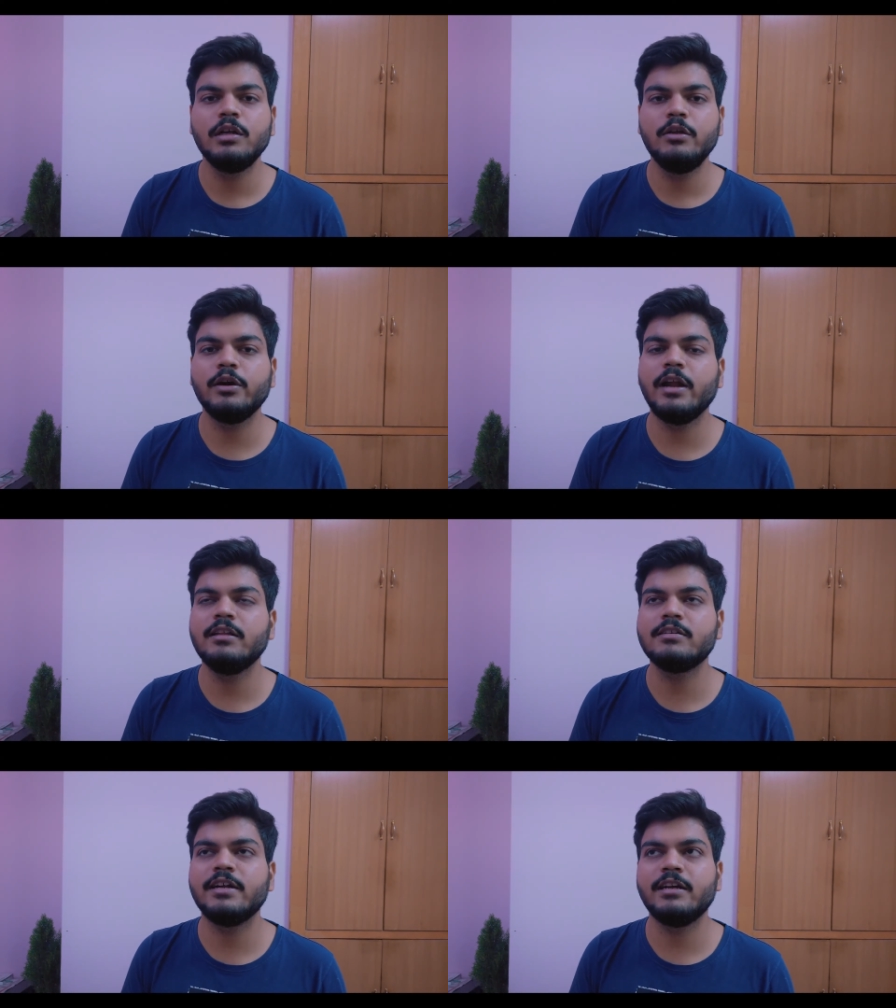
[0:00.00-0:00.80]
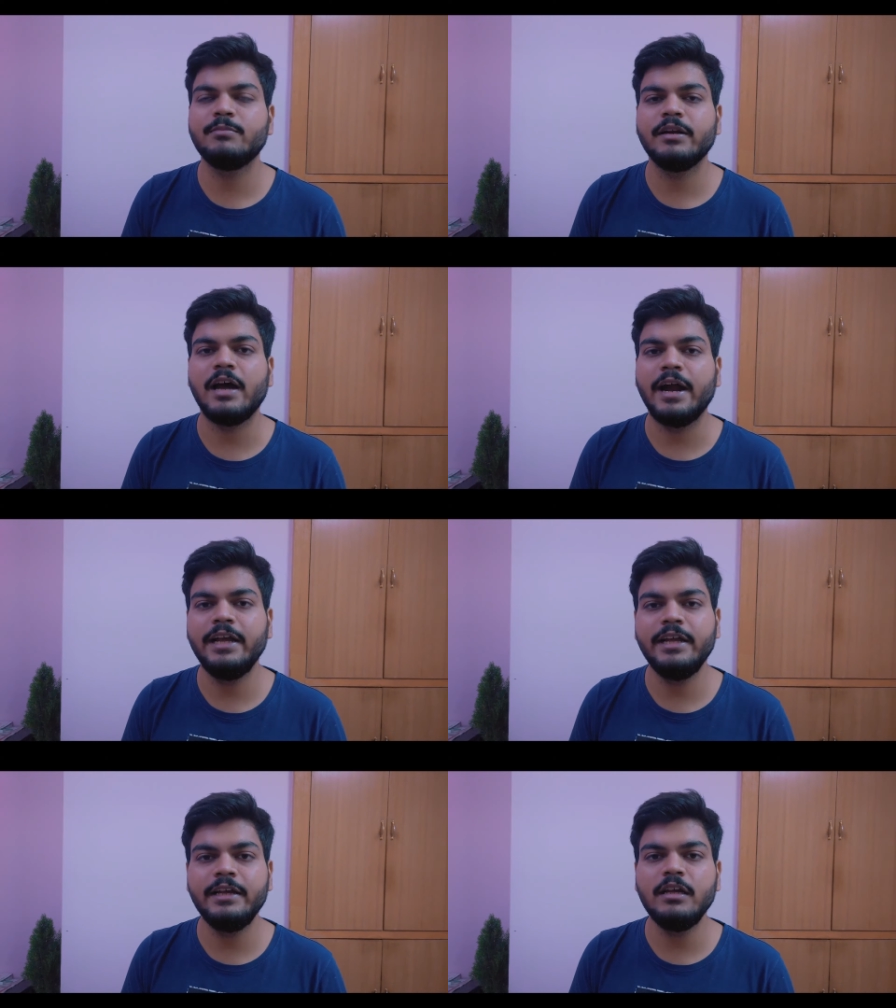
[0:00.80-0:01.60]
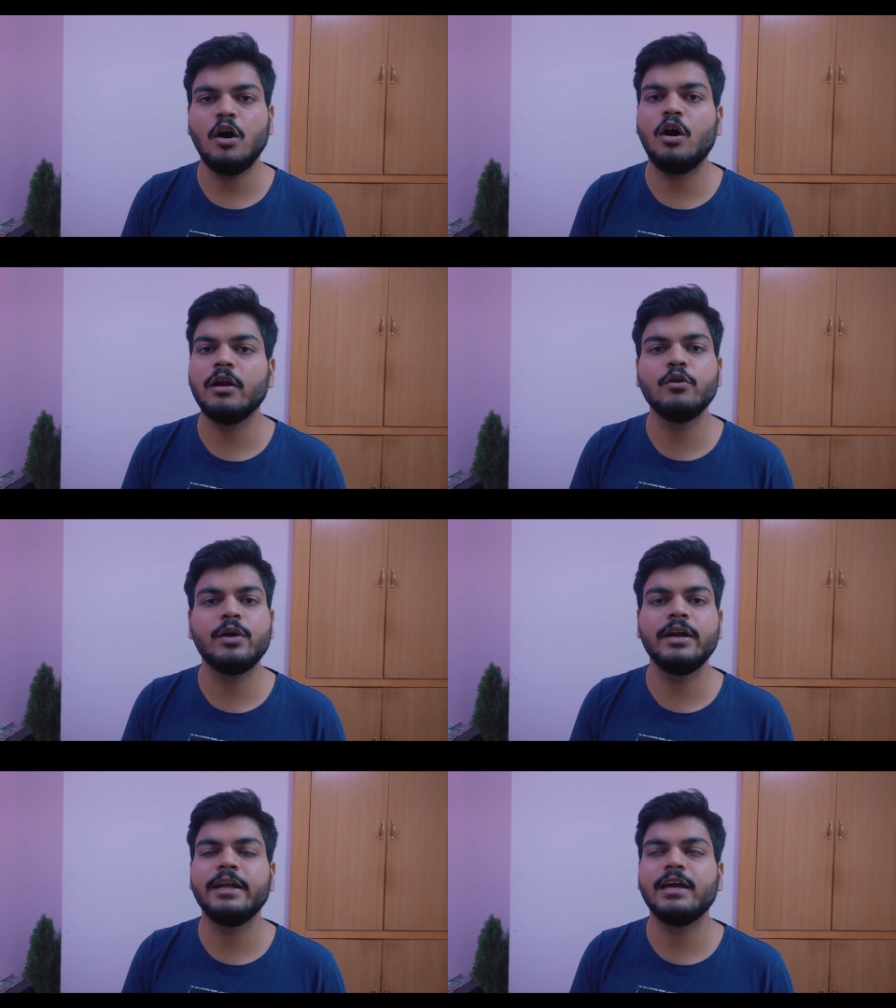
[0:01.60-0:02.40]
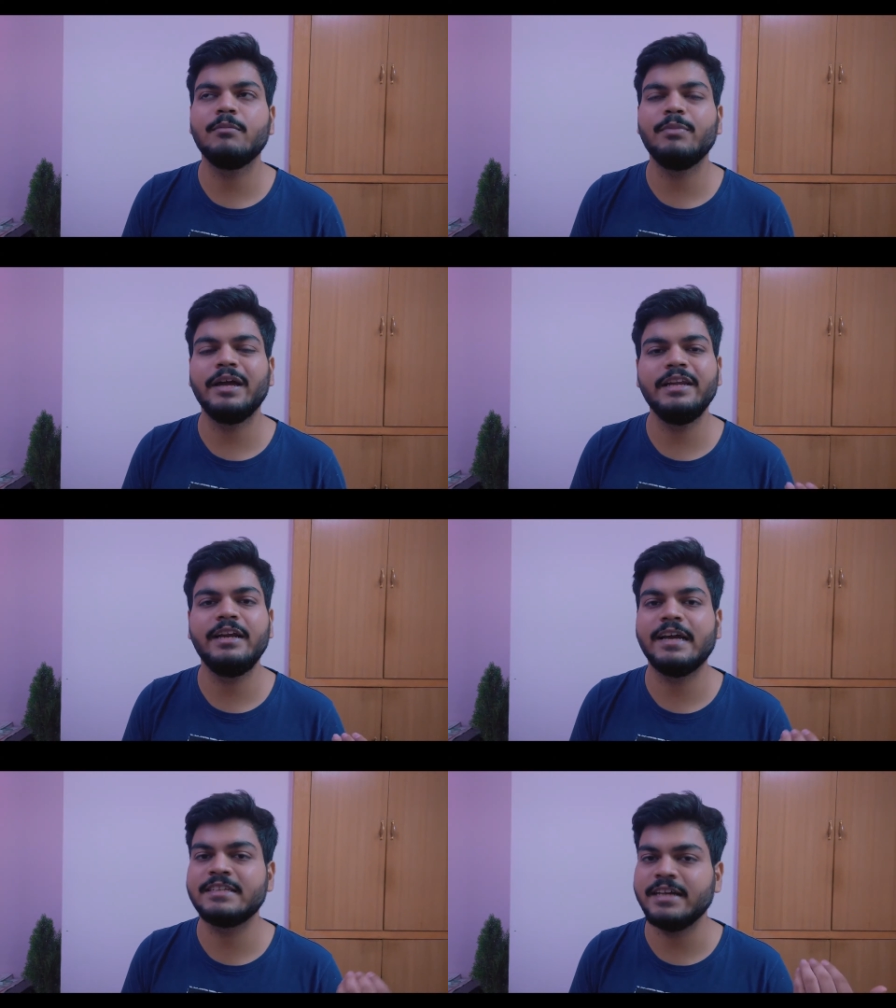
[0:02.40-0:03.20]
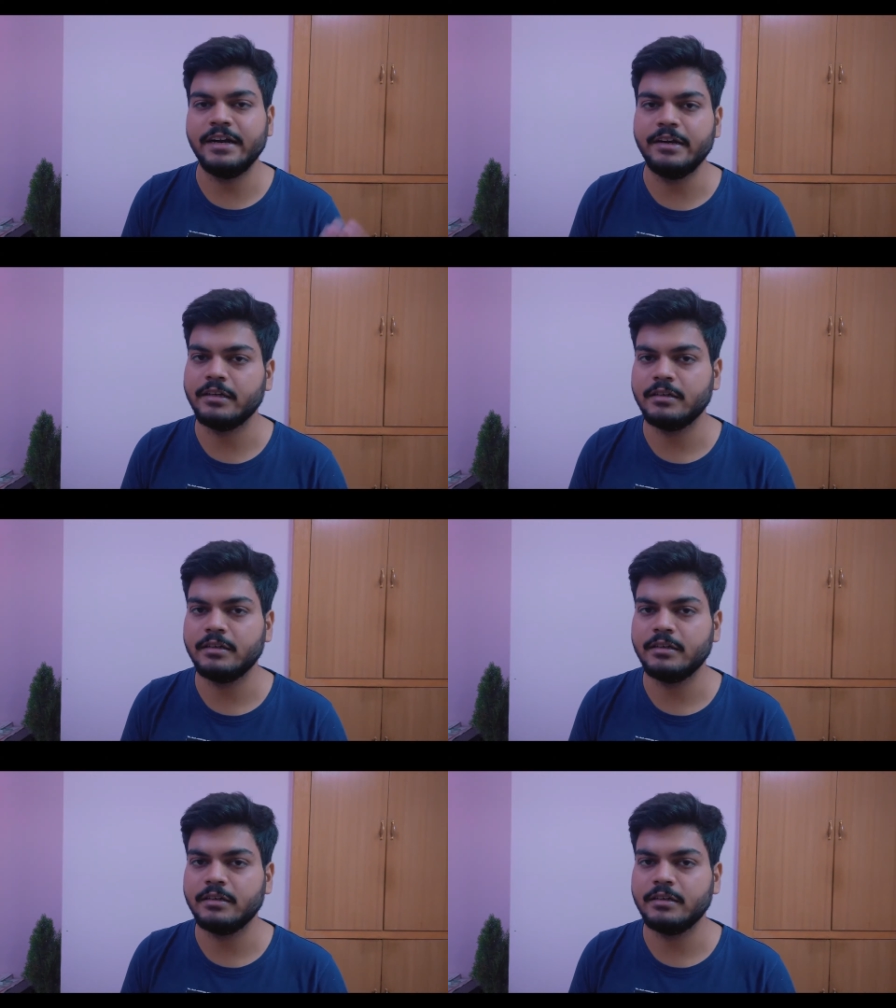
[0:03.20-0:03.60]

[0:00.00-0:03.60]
You can either set up an IDE or you can take up any text editor.